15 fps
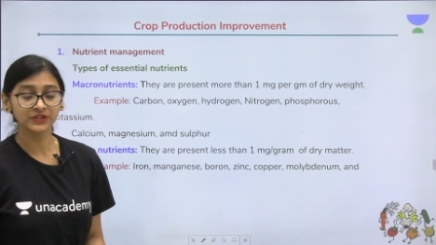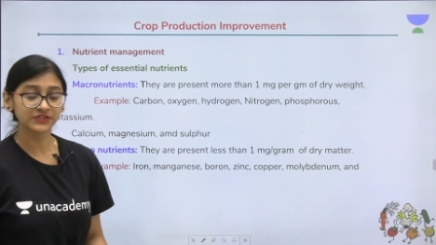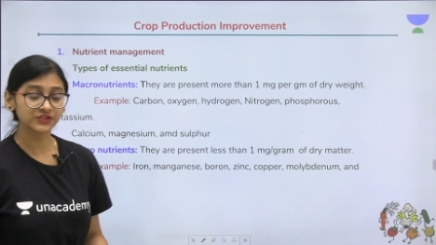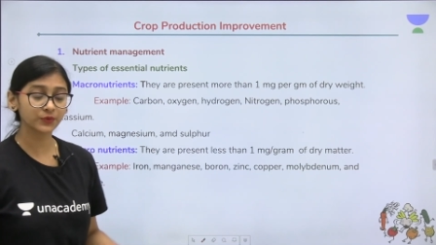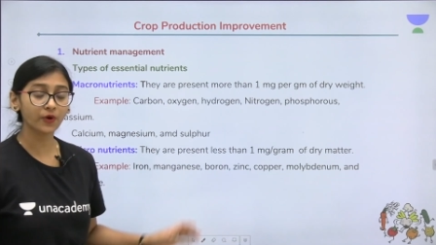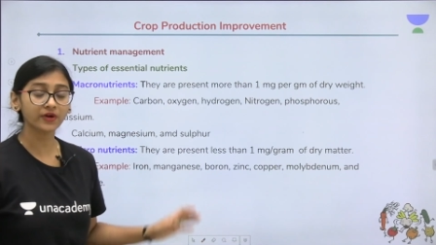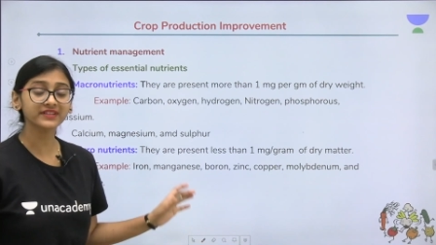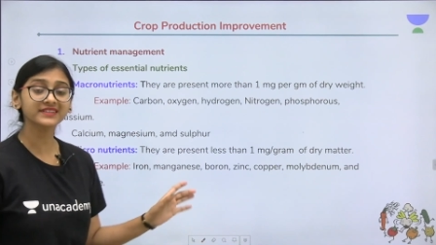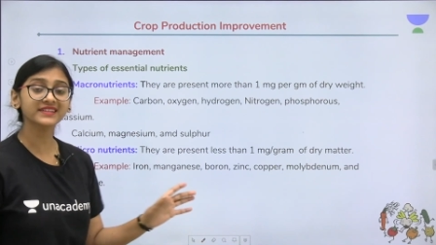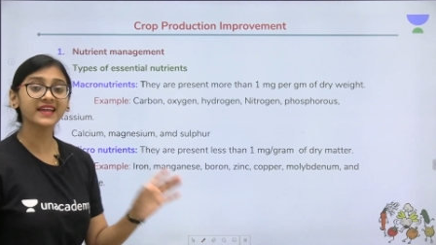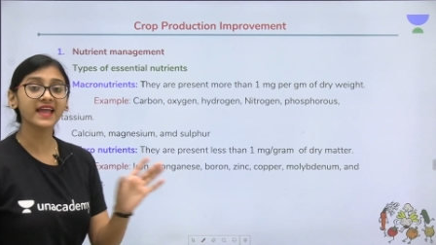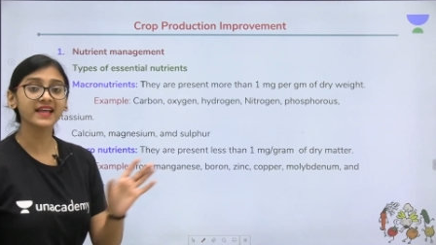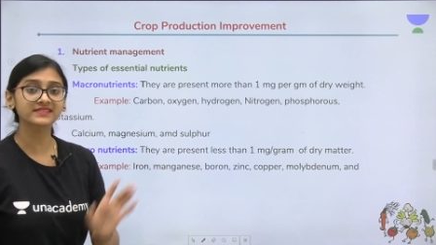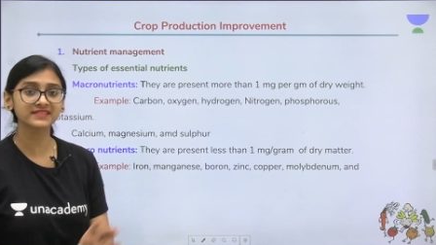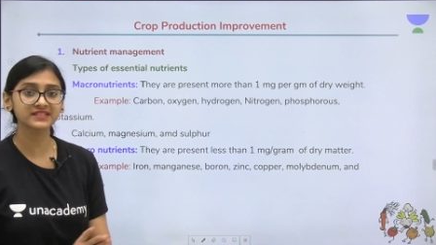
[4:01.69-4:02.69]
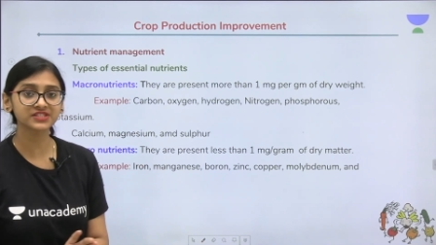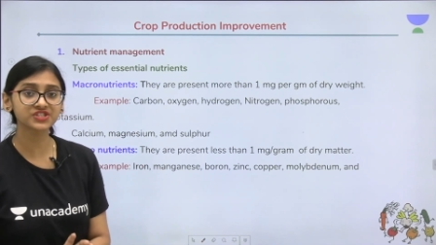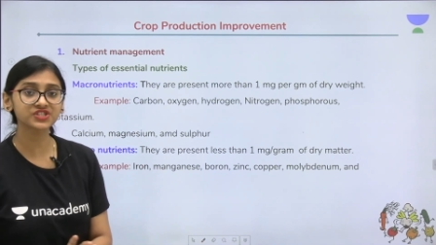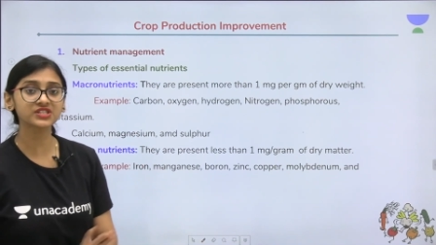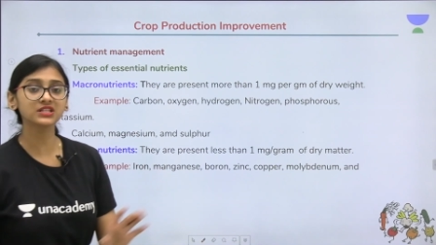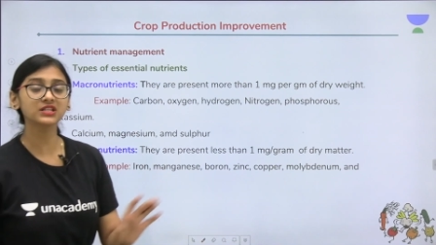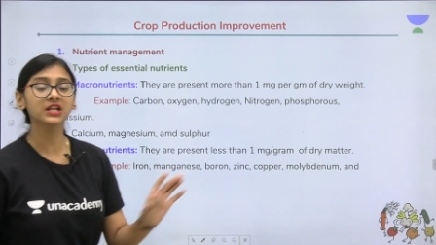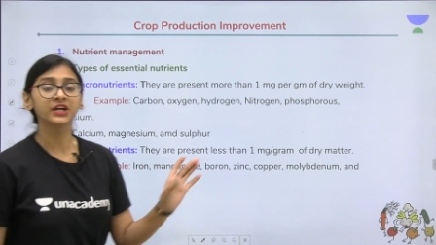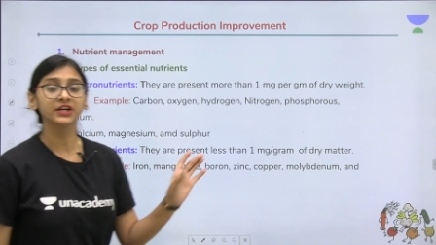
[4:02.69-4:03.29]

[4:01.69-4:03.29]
So what are the essential